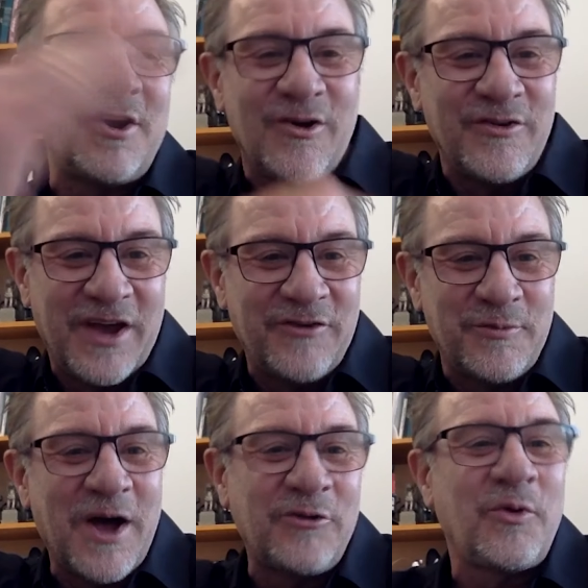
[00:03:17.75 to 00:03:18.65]
tall down to
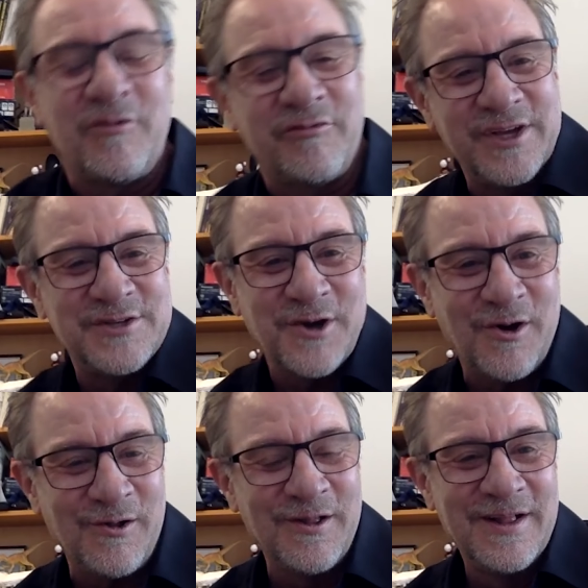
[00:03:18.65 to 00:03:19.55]
about twelve feet
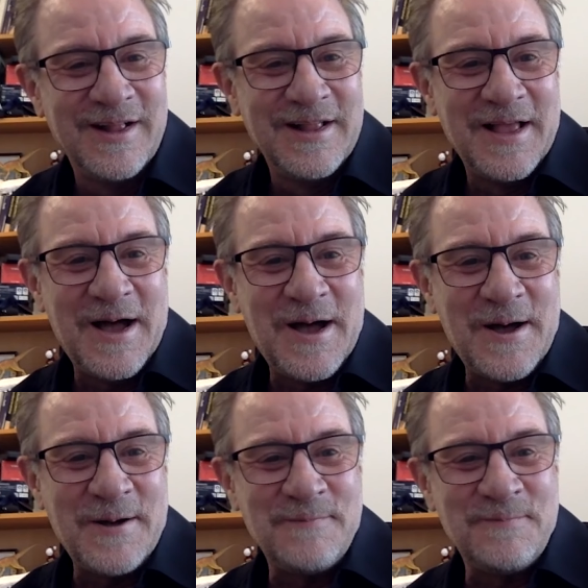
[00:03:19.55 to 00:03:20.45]
tall.
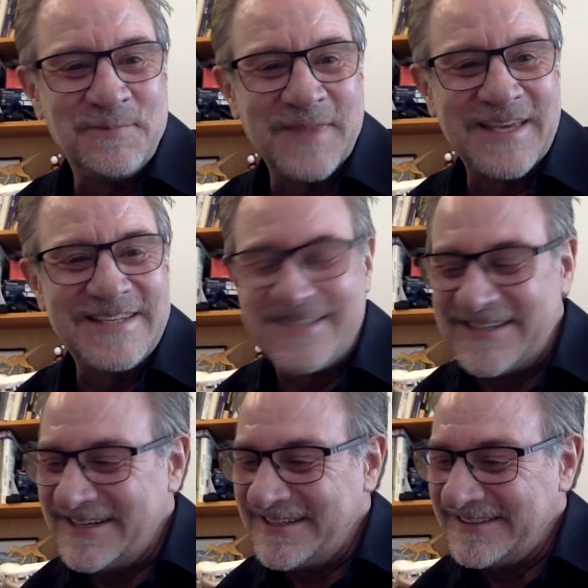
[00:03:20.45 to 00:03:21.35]
Um, it's,
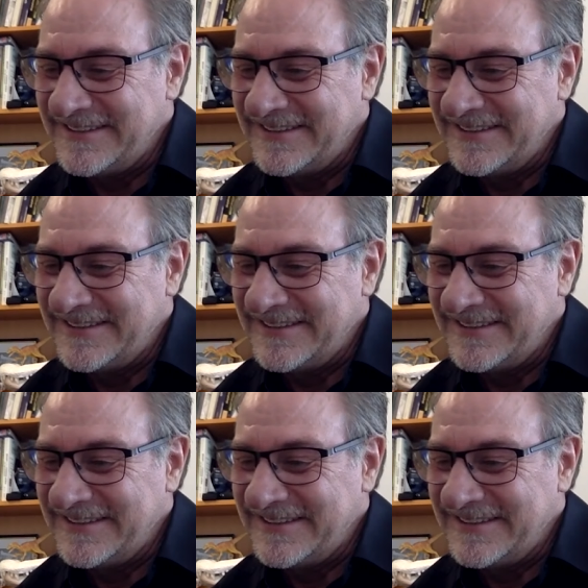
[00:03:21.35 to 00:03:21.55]
uh,